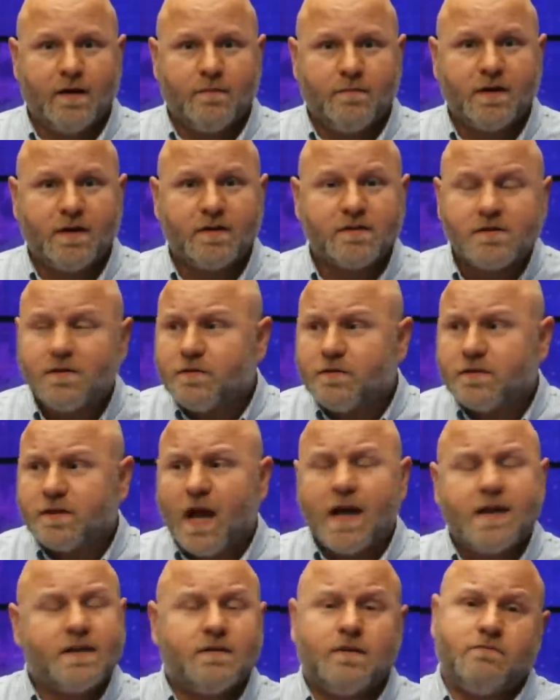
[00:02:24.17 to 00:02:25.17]
Because those
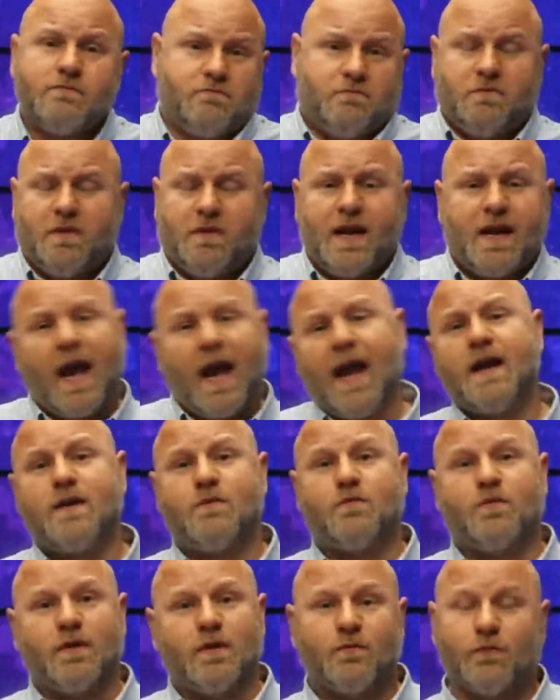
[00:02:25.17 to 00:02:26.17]
guys, like, hey,
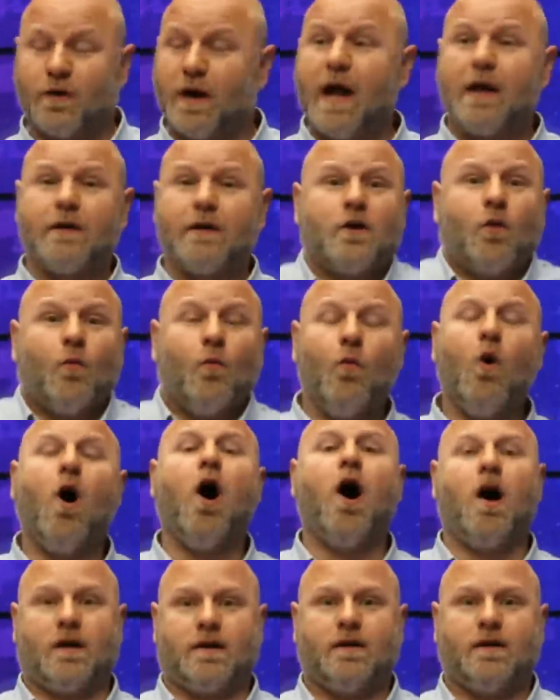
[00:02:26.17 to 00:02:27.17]
we're, we're out on a
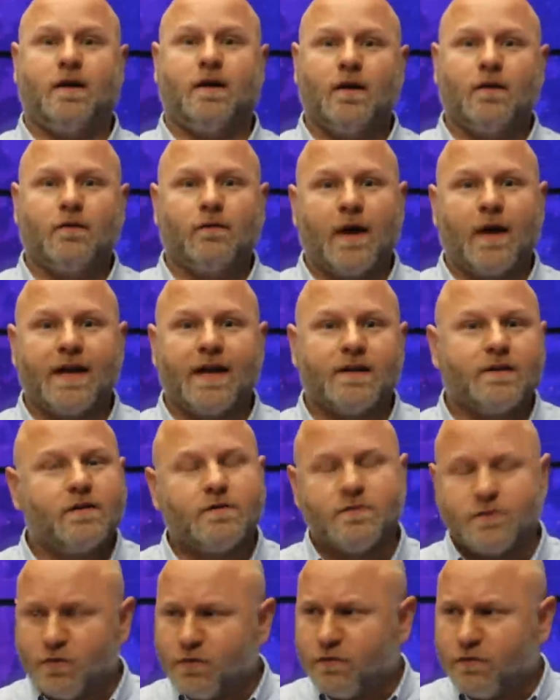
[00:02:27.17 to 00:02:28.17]
walk right?
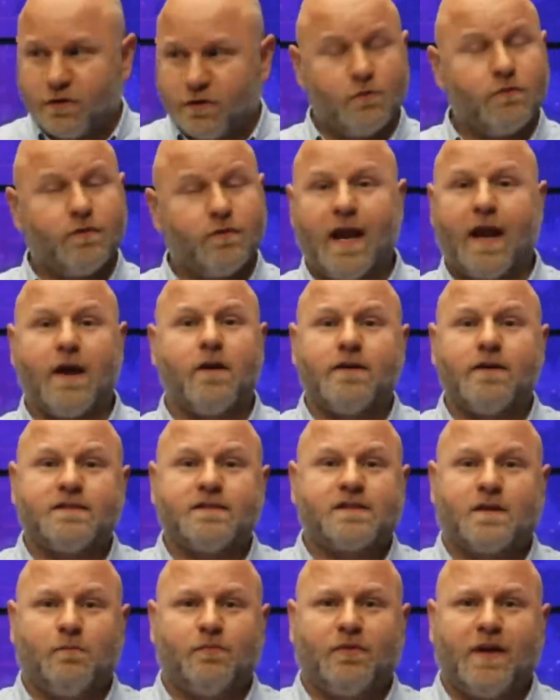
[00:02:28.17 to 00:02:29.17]
You you you
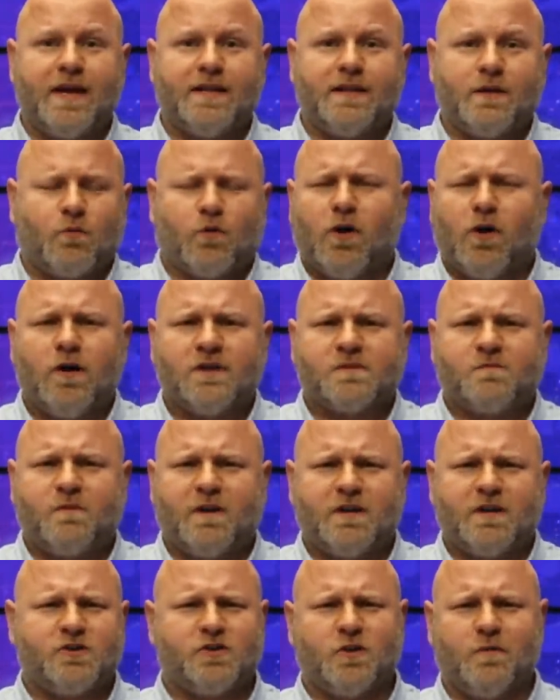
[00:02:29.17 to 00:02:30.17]
Karens complain that we're all
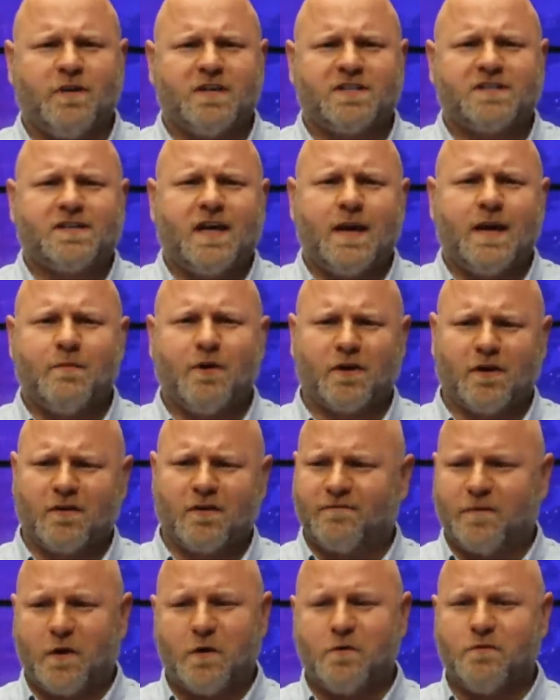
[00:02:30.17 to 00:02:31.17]
spending too much time on
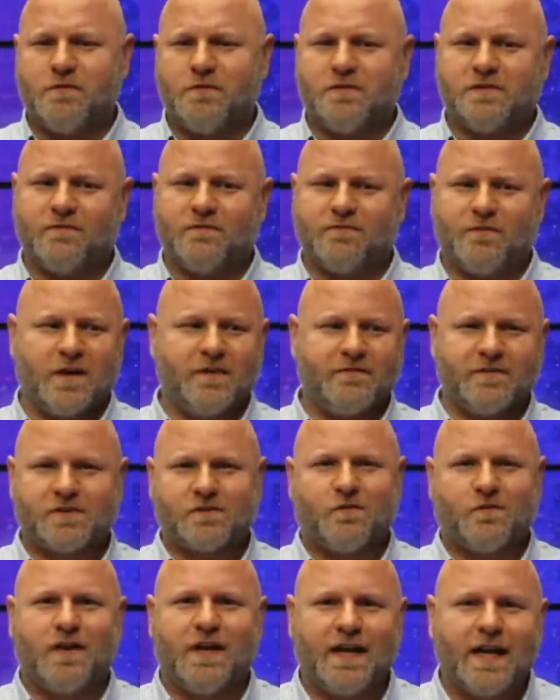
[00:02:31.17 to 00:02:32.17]
our phones in front of a
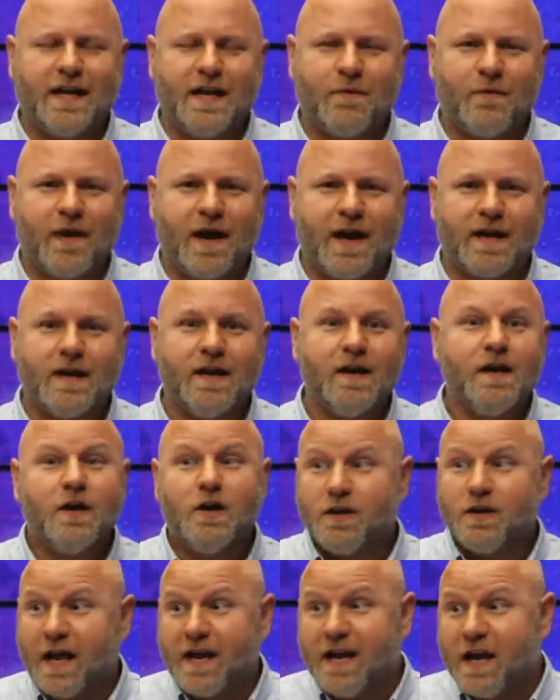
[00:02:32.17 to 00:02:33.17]
screen anyway.
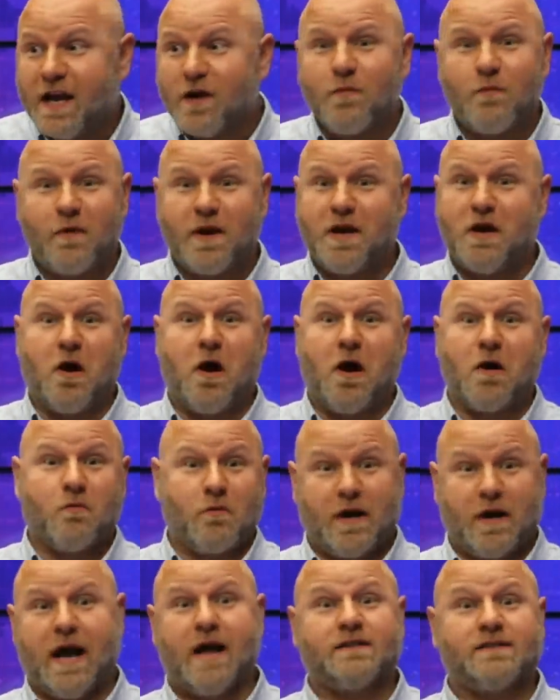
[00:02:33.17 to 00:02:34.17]
And here we are,
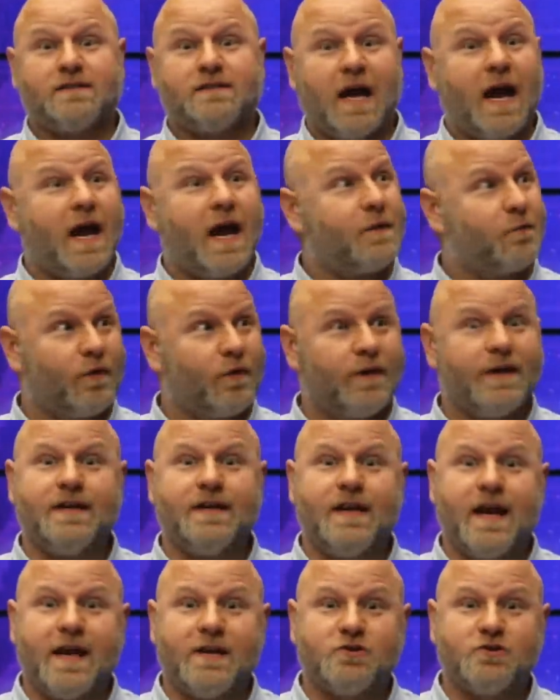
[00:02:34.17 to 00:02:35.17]
we're outside, we're
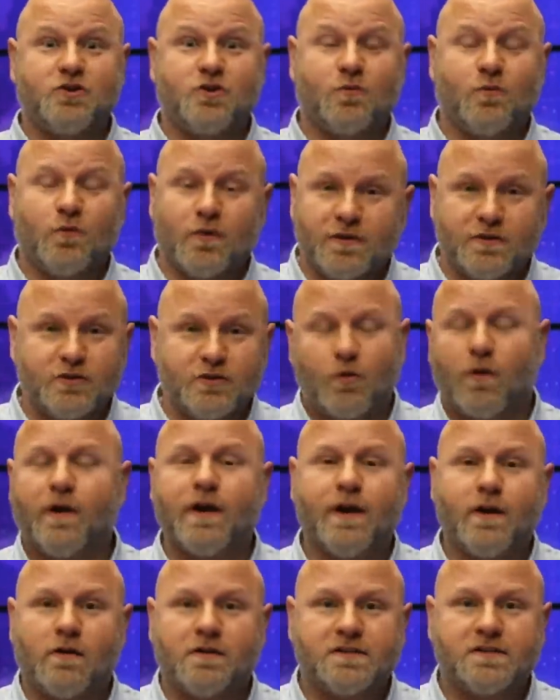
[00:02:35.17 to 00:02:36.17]
in nature, we're
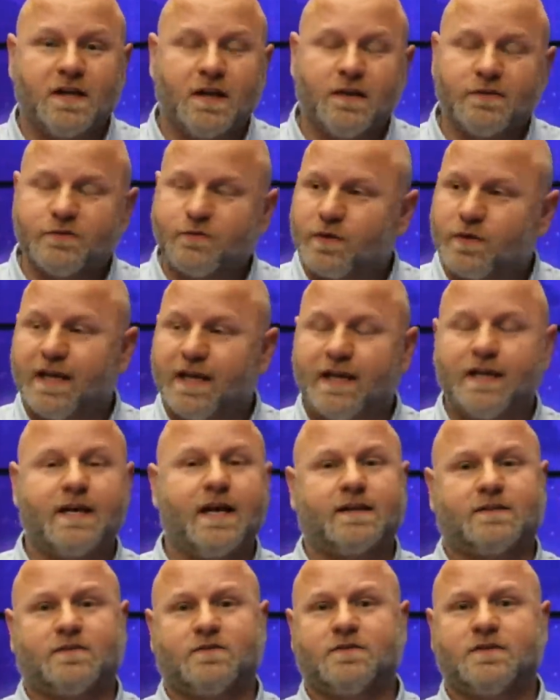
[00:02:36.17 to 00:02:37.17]
enjoying ourselves, we're getting
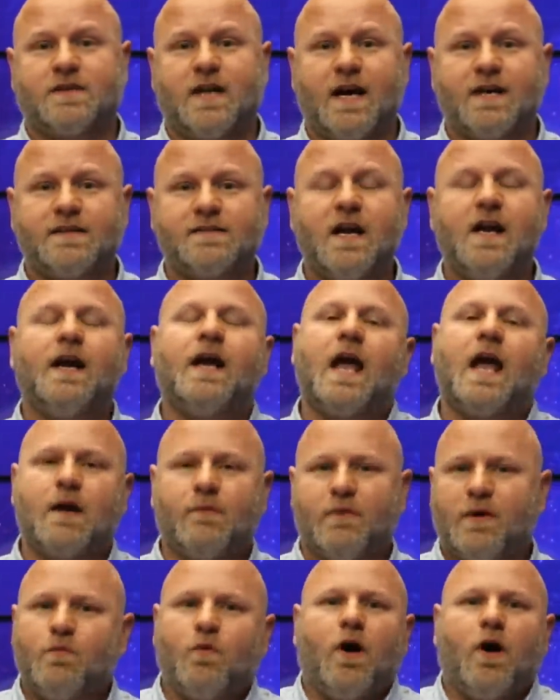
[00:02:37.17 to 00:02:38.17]
exercise,
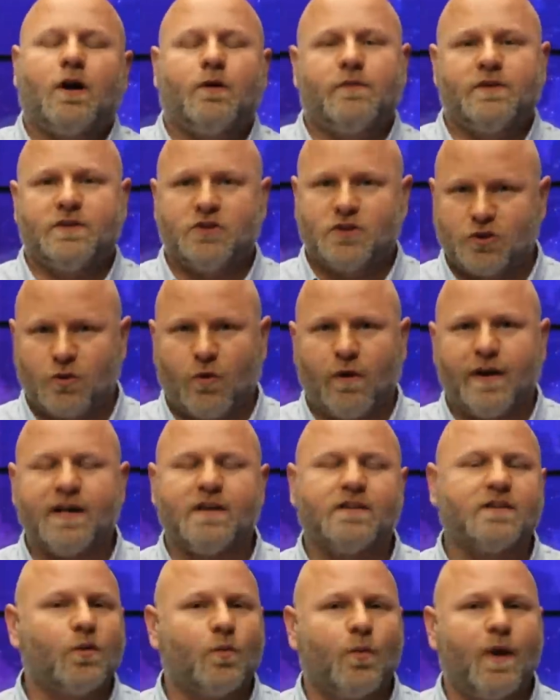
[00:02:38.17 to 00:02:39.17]
and we want to enjoy
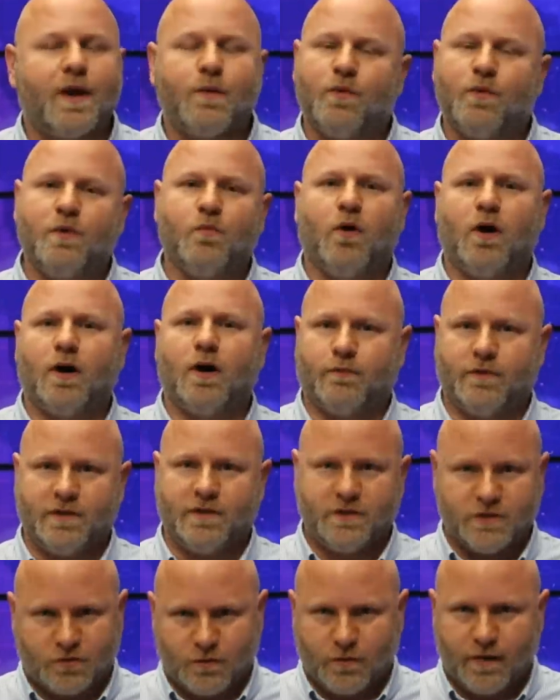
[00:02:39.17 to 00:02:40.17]
it the way we want to
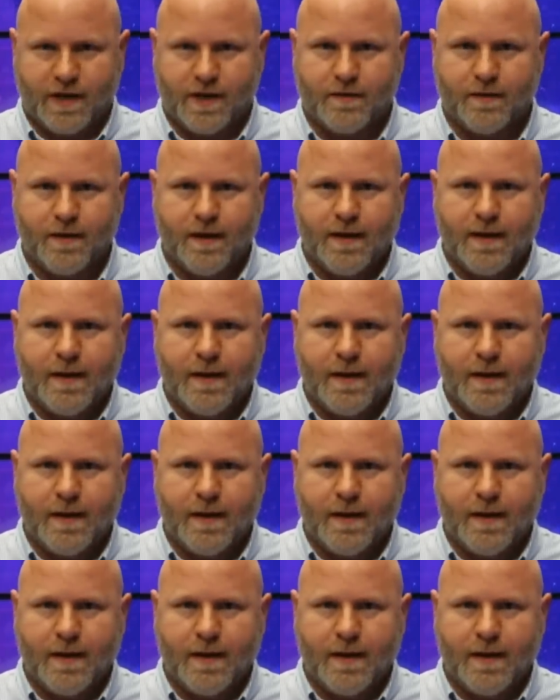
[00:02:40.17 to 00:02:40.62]
enjoy it.